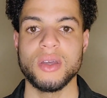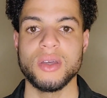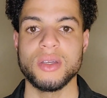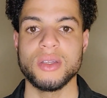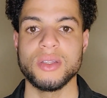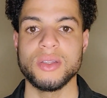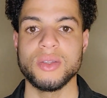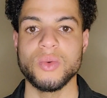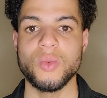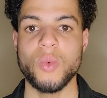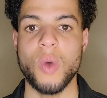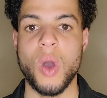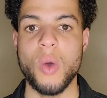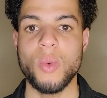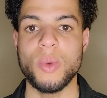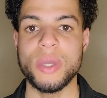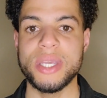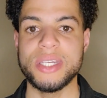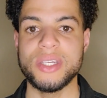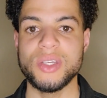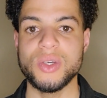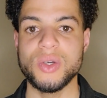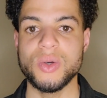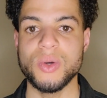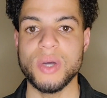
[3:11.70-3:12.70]
what we
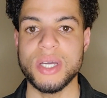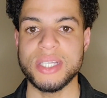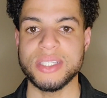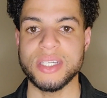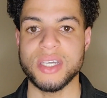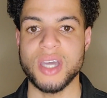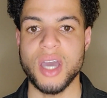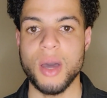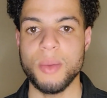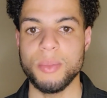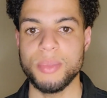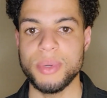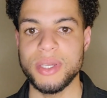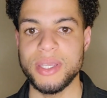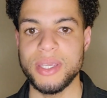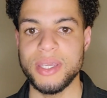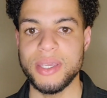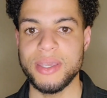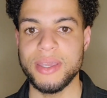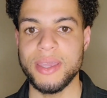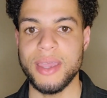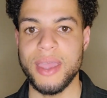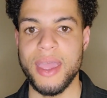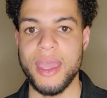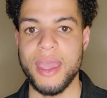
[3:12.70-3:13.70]
do as a
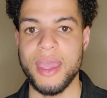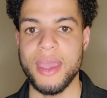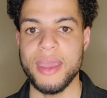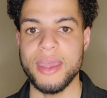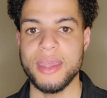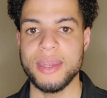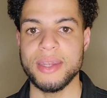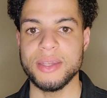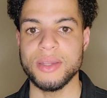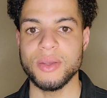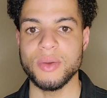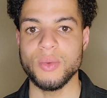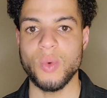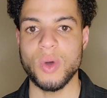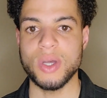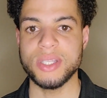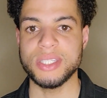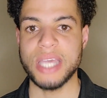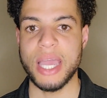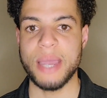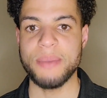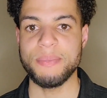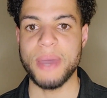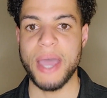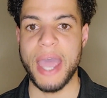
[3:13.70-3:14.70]
company and what
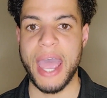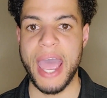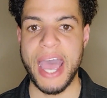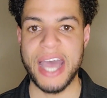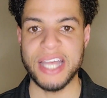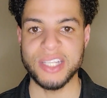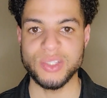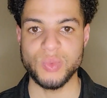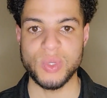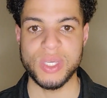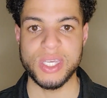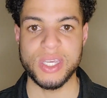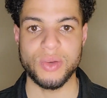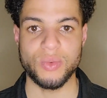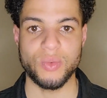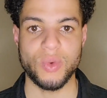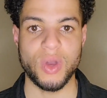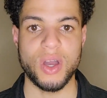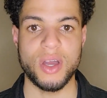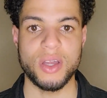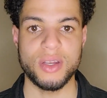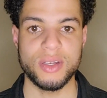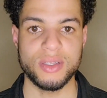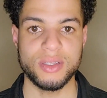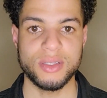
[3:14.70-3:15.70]
type of ads we can
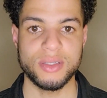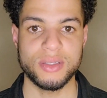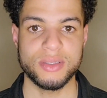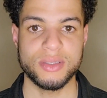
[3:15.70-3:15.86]
run